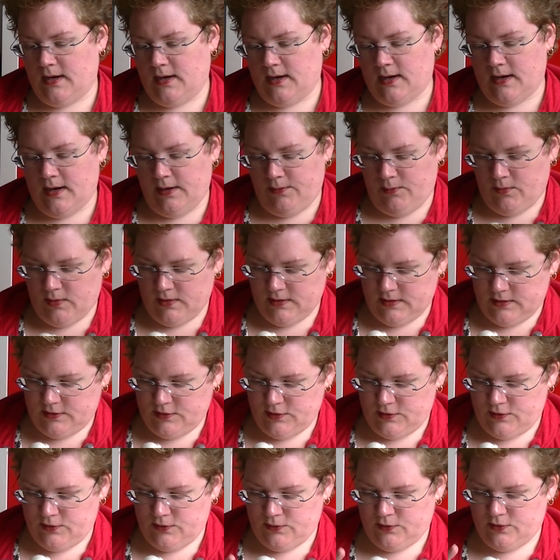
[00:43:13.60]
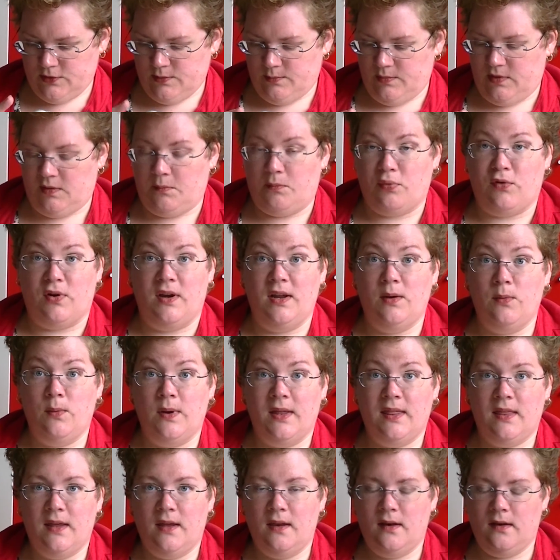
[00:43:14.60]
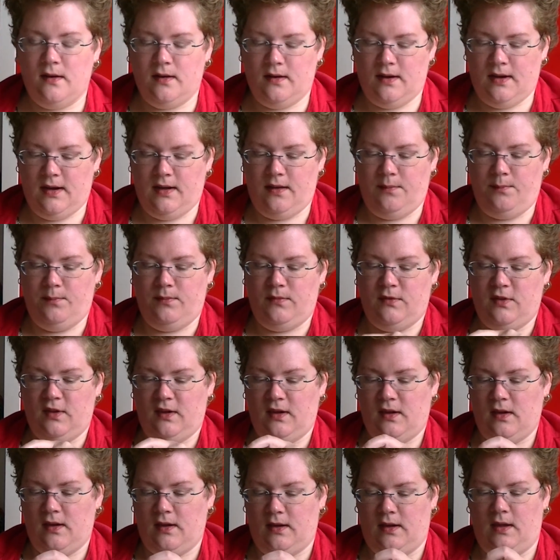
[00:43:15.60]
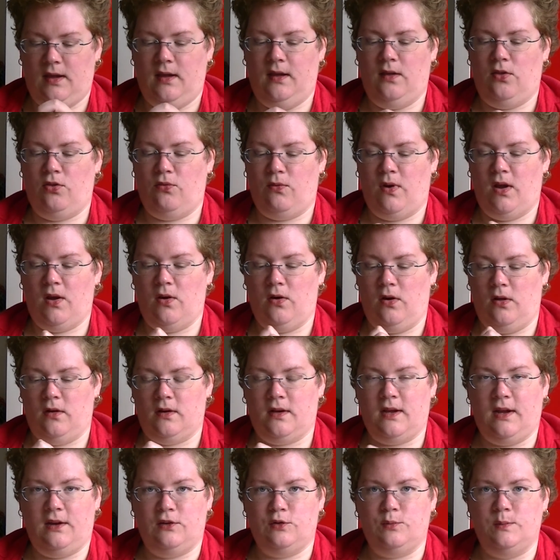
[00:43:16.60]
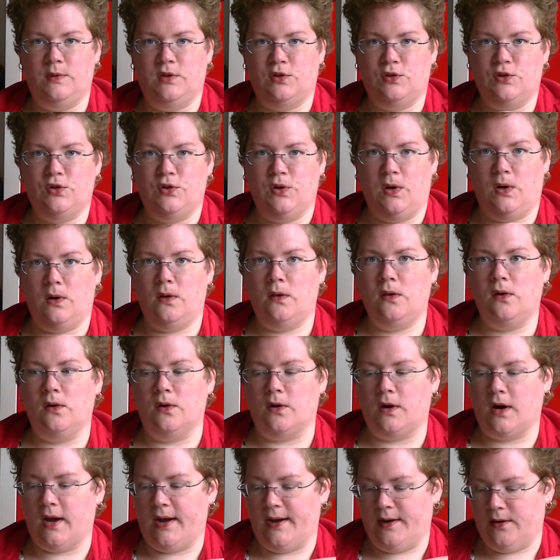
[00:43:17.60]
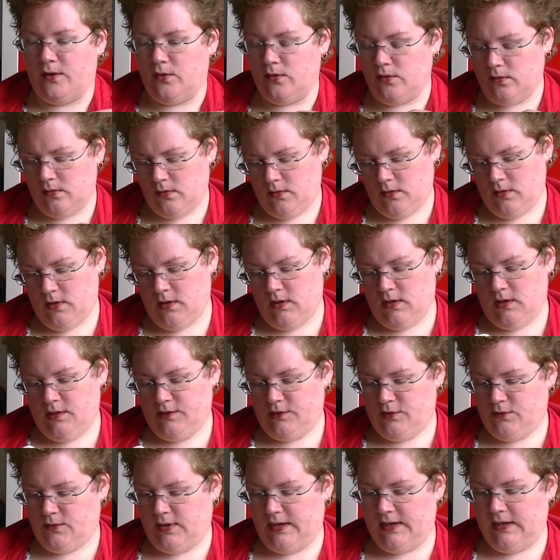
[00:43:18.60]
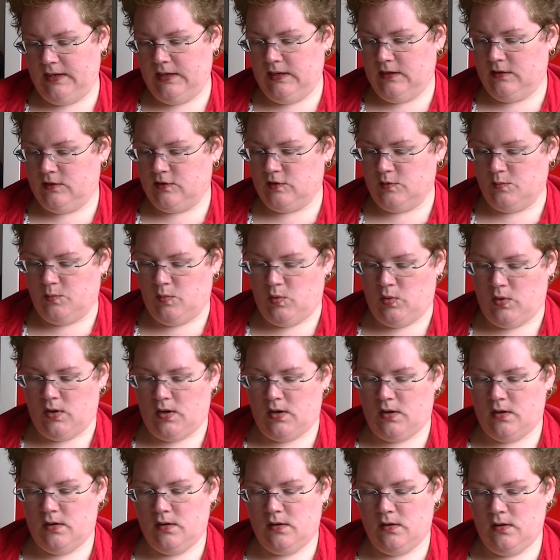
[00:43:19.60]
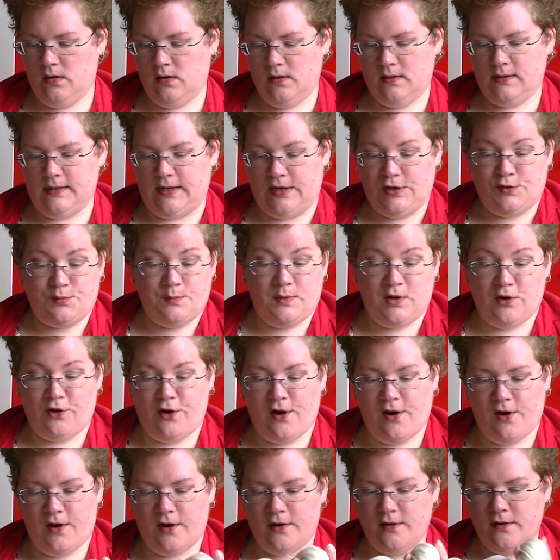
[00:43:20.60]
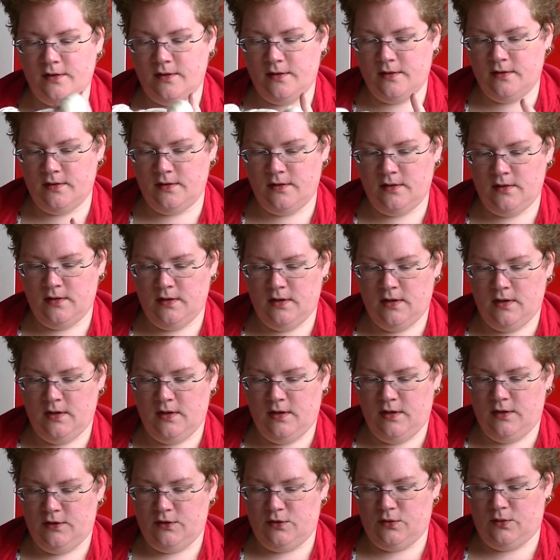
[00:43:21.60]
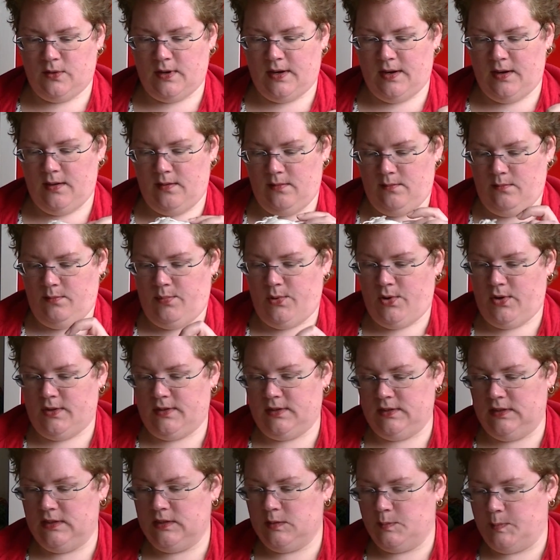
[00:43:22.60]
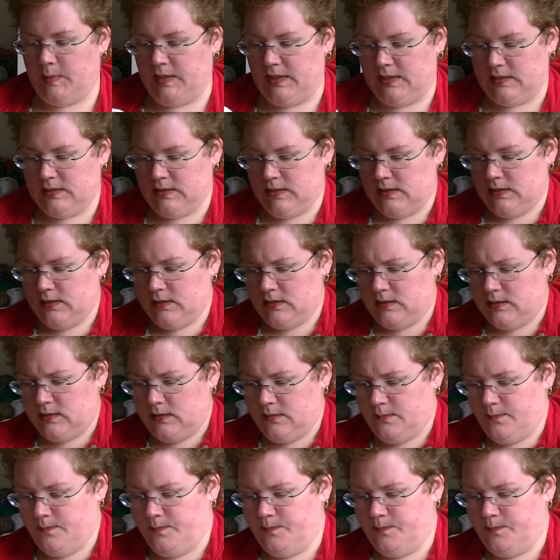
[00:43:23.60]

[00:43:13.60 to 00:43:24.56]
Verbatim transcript: I wanted to do something pretty with it I'm thinking a three color cashmere shawl or cowl so I needed some more cashmere yarn. So I bought these bases.